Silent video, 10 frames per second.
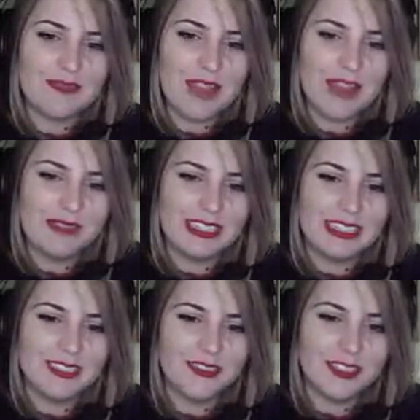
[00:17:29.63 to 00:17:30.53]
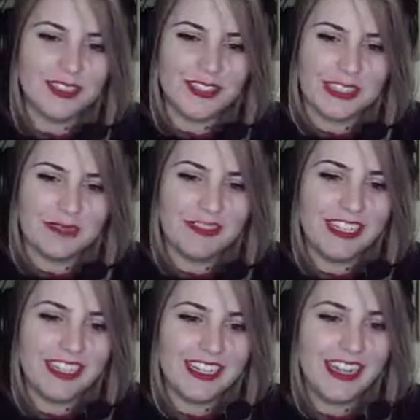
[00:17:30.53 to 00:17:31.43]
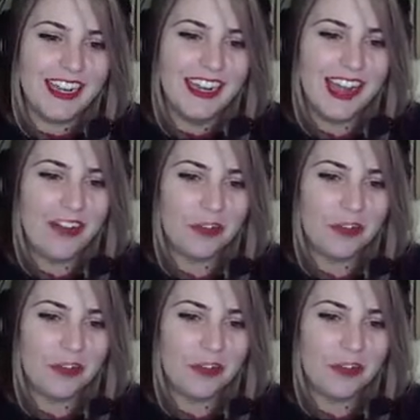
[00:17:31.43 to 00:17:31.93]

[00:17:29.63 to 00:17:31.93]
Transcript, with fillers: This map is confusing me.